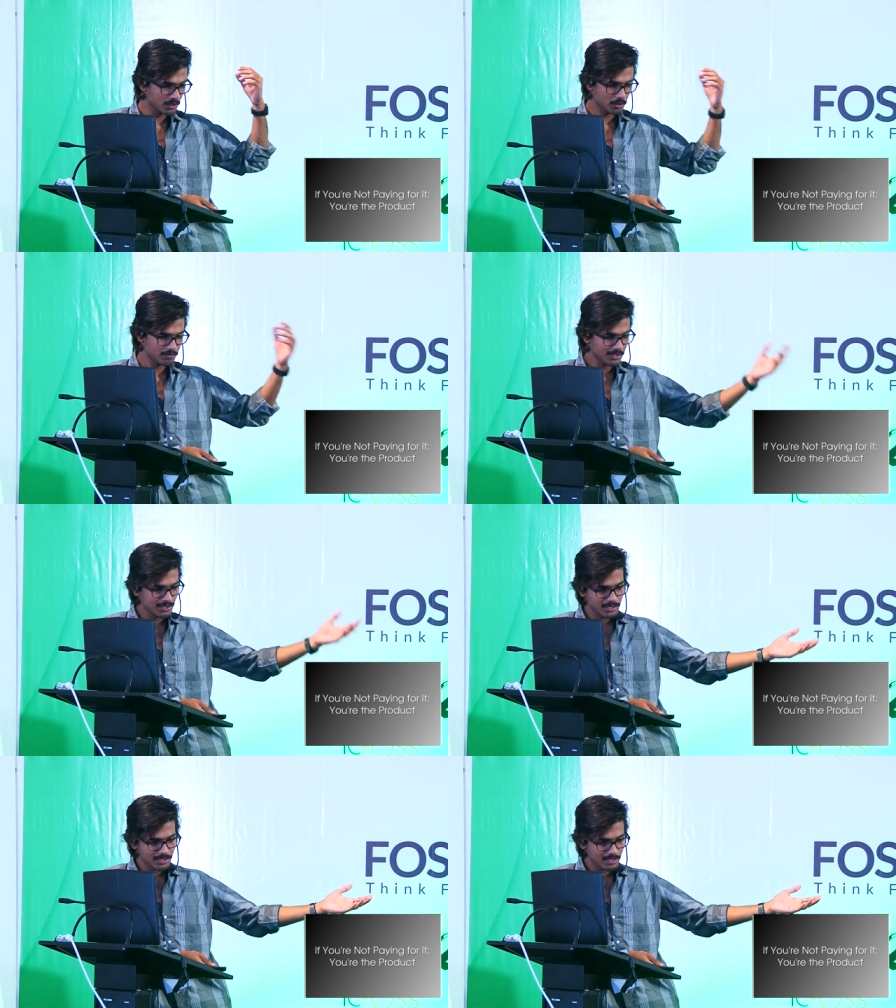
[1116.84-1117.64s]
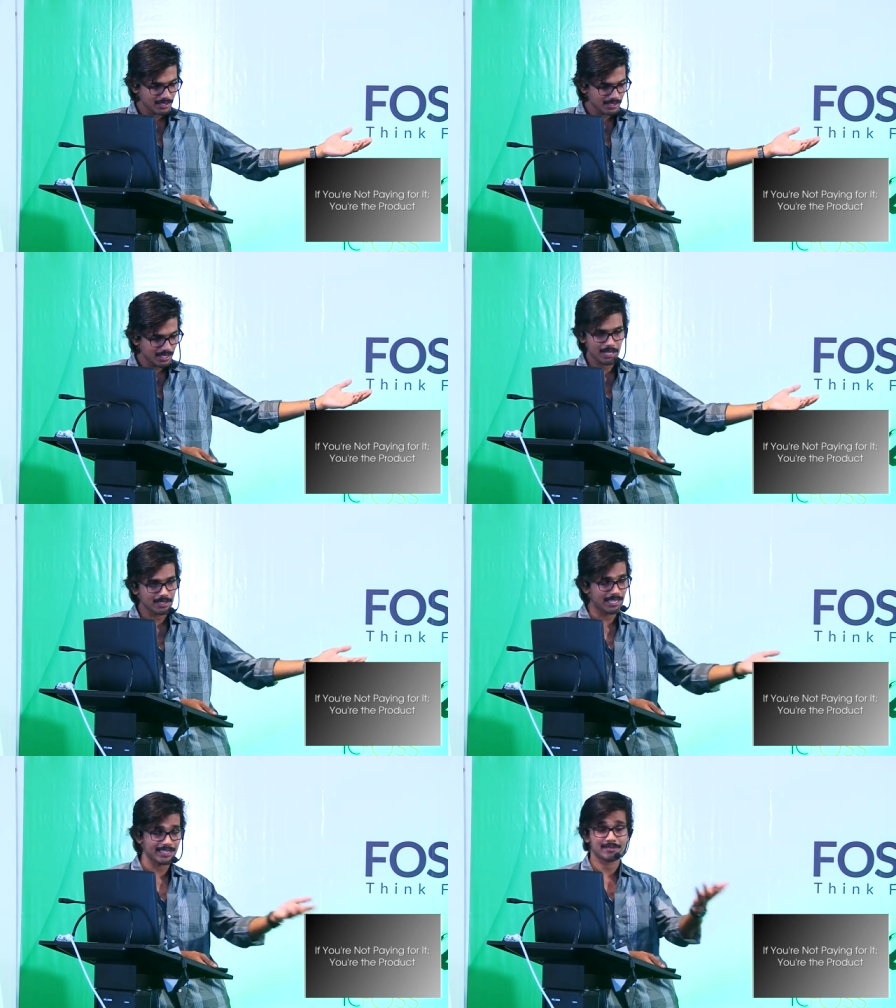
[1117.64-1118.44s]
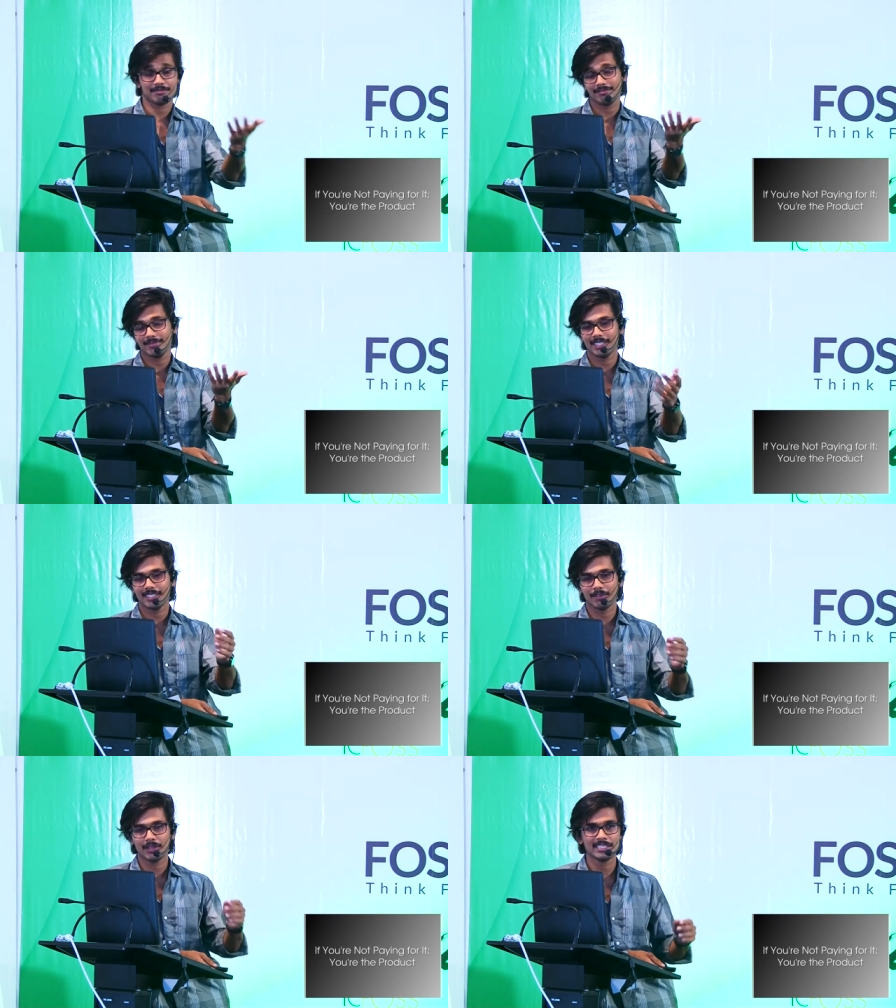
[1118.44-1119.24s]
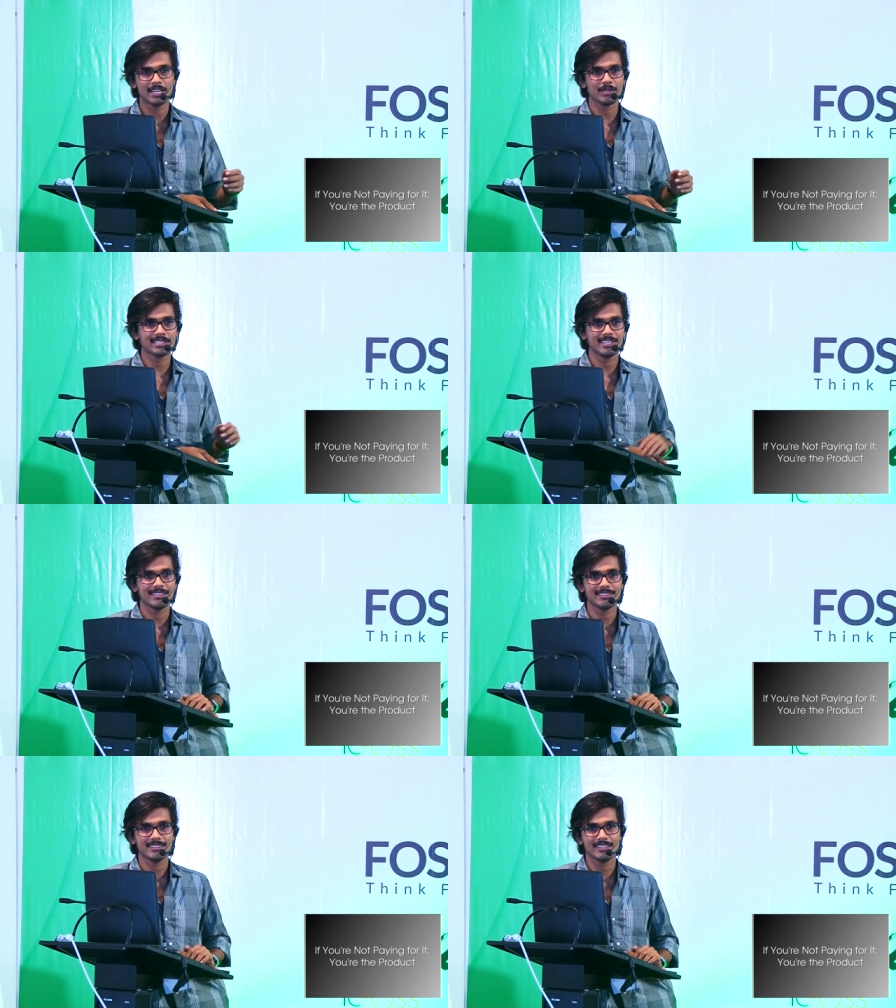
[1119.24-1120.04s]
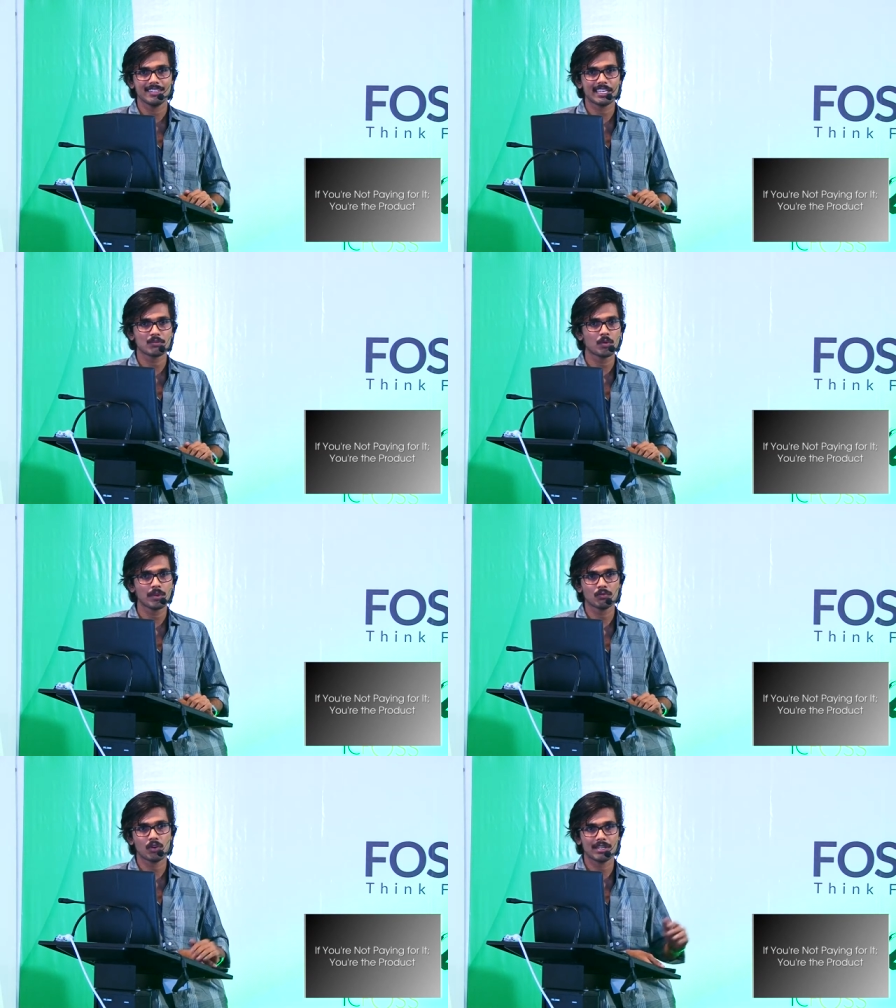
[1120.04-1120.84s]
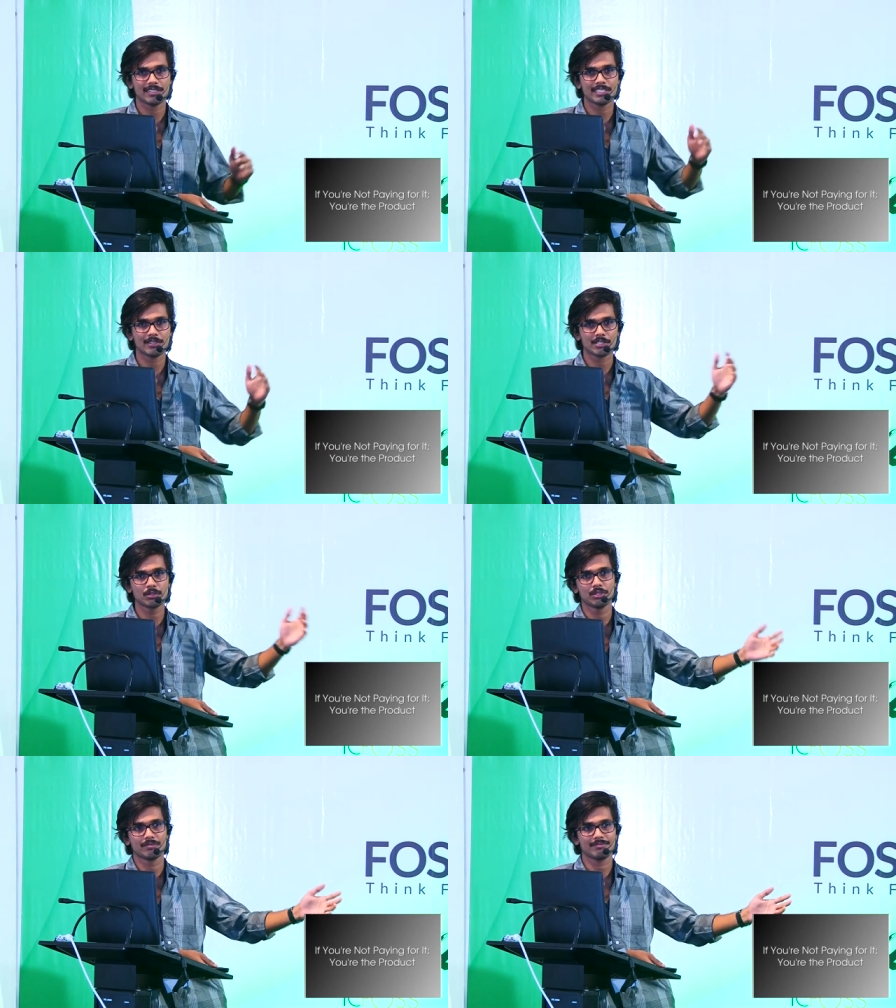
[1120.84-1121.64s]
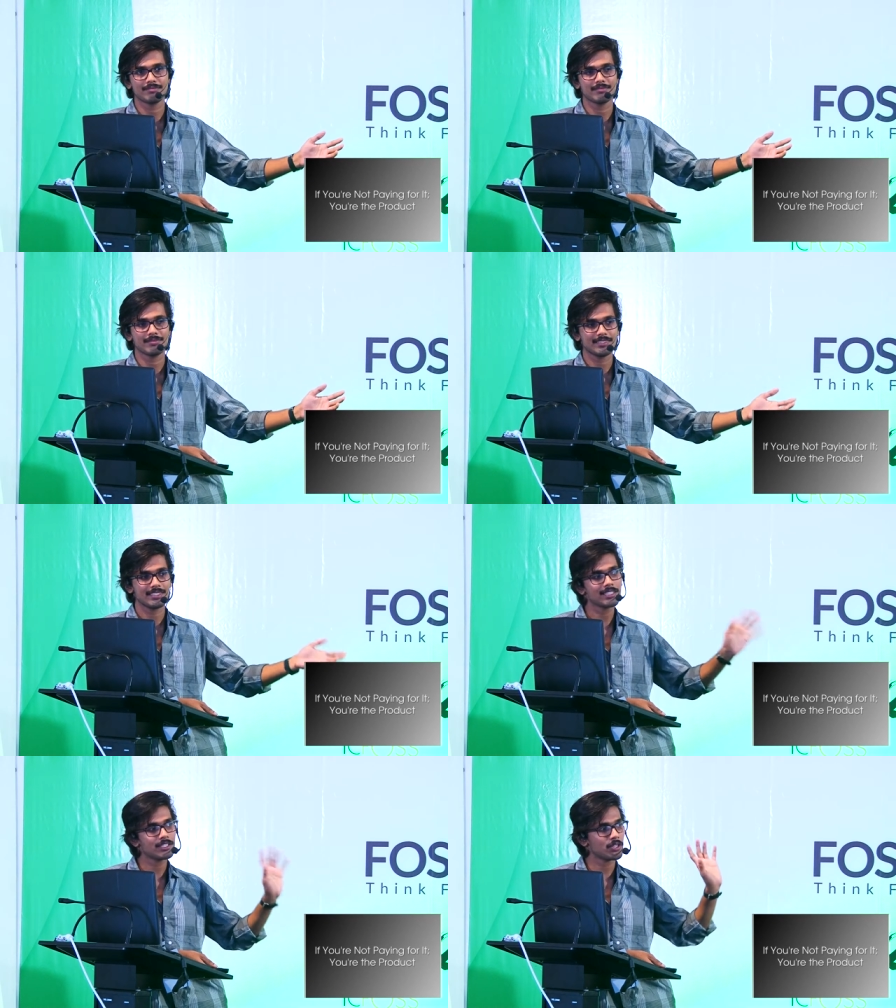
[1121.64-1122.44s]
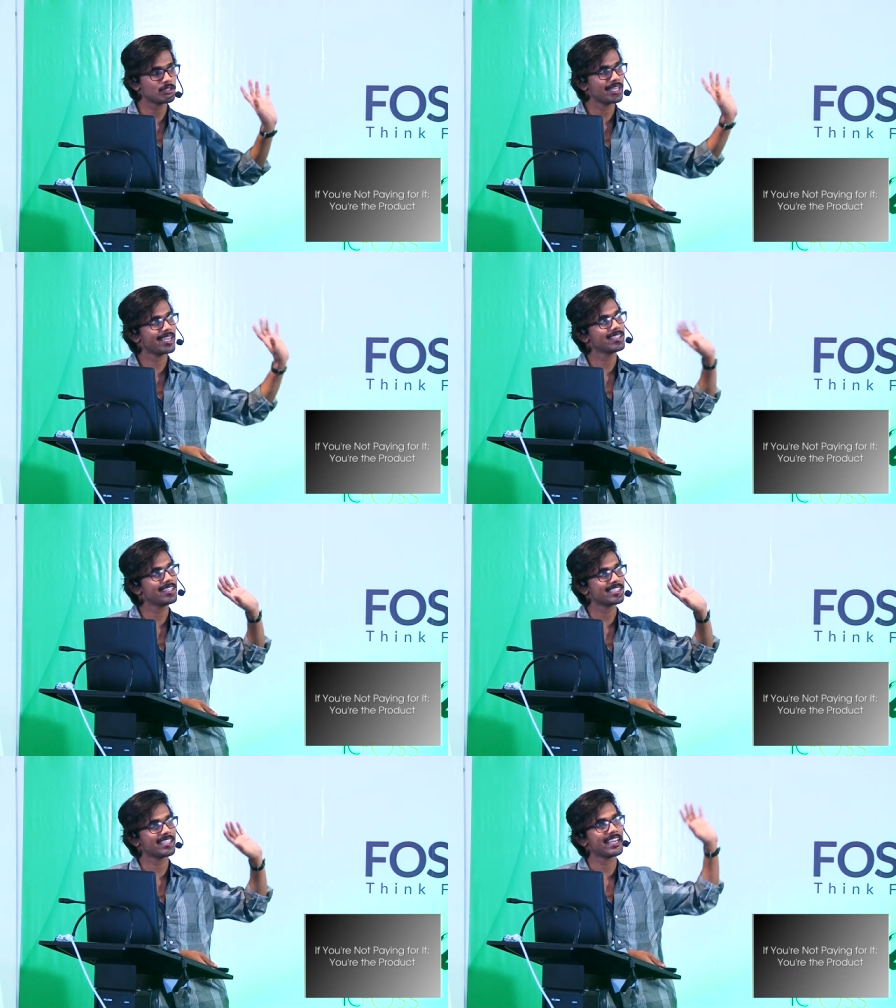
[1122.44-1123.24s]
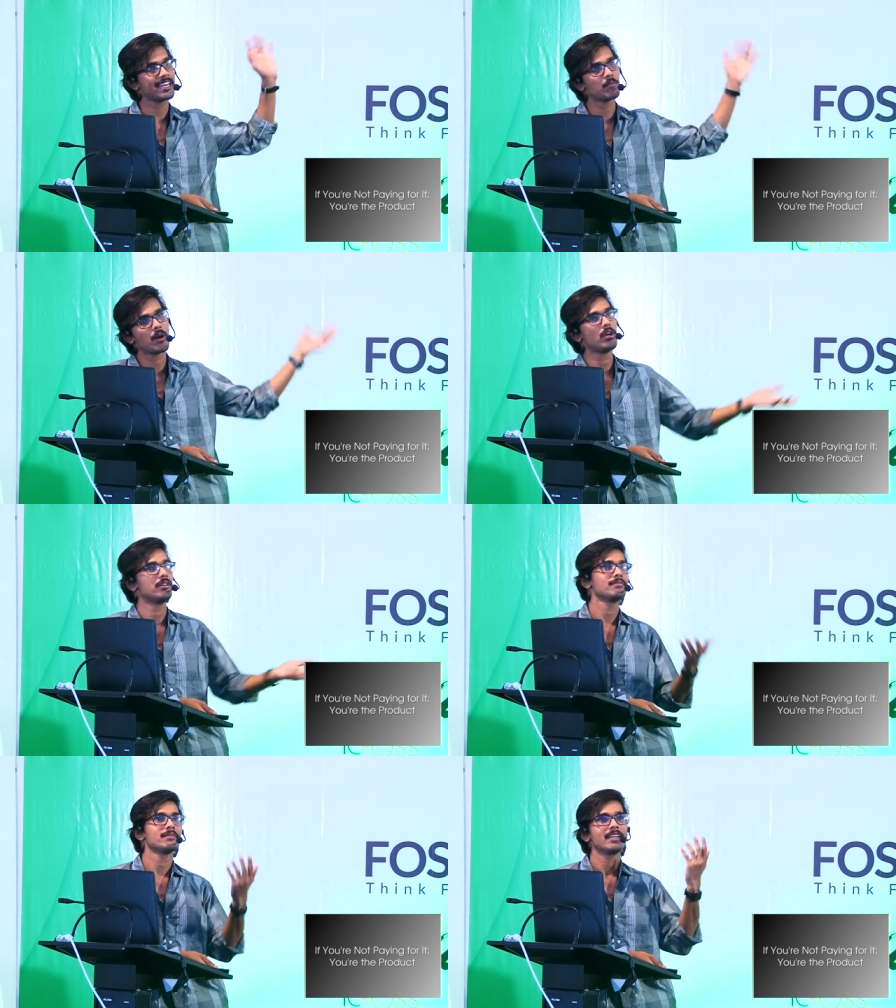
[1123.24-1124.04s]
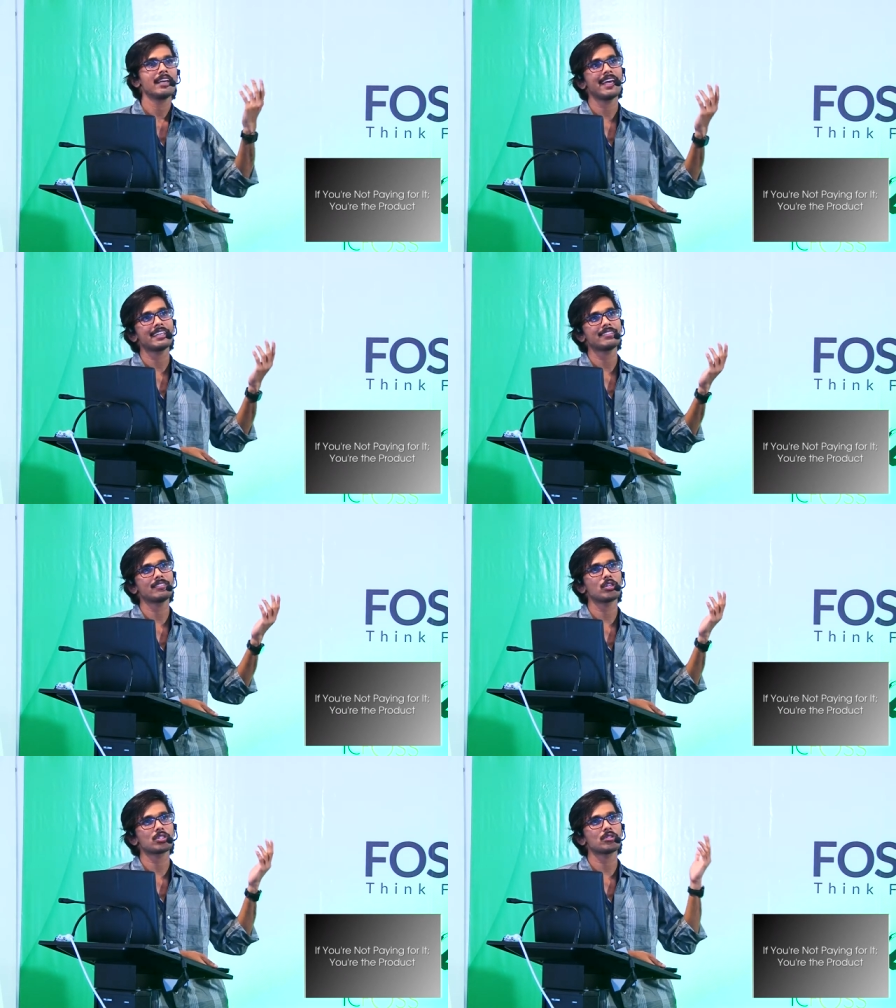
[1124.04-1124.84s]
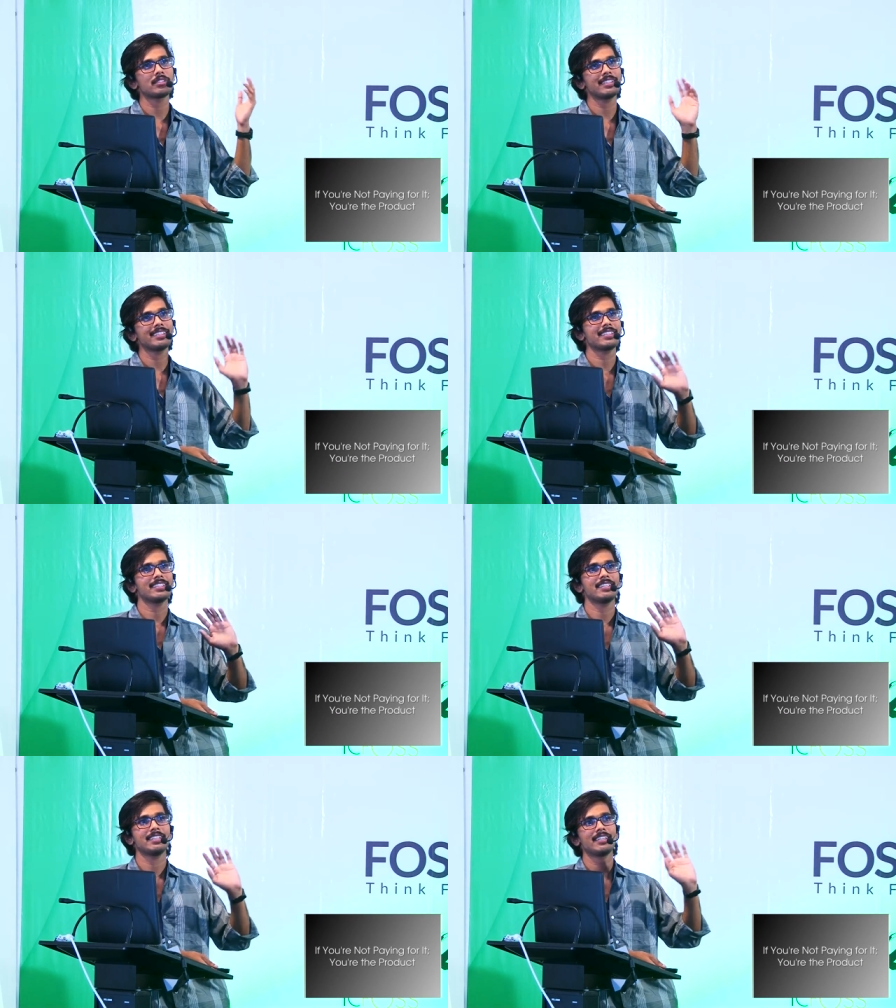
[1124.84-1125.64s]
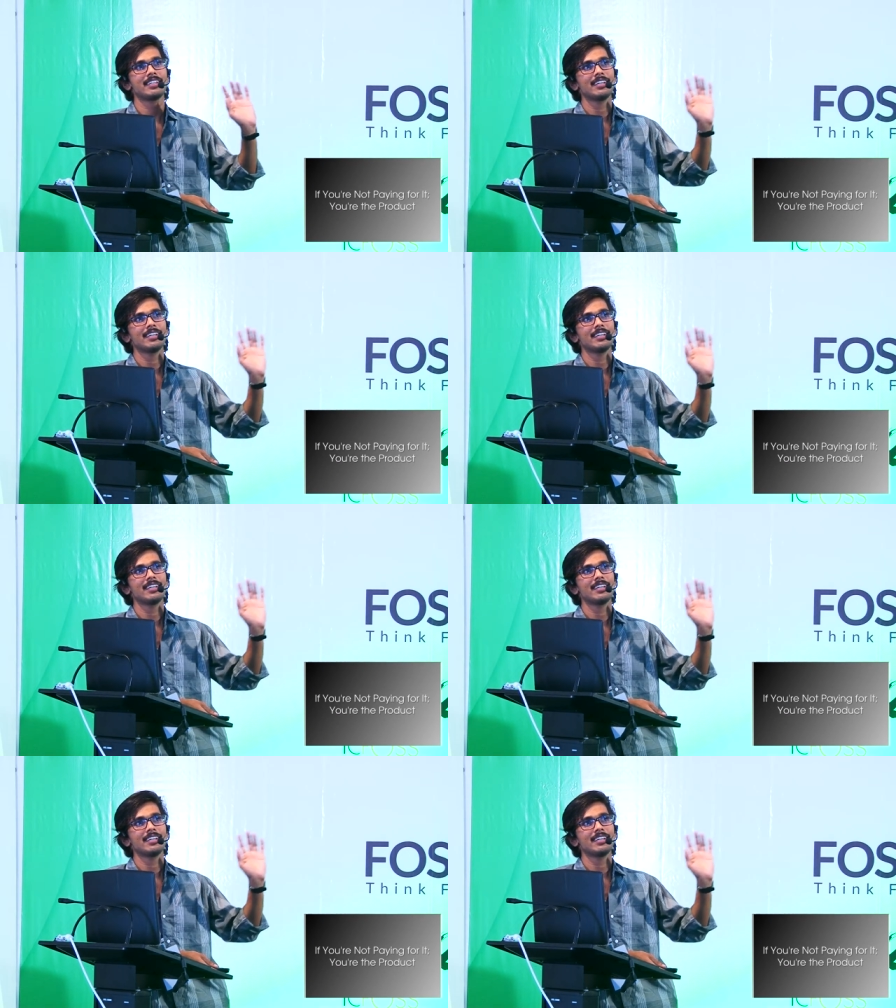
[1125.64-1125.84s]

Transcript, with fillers: no, ah, like uh, Mathil, like woman wall, it was good. No, they, they stay in a bubble. And those who think uh,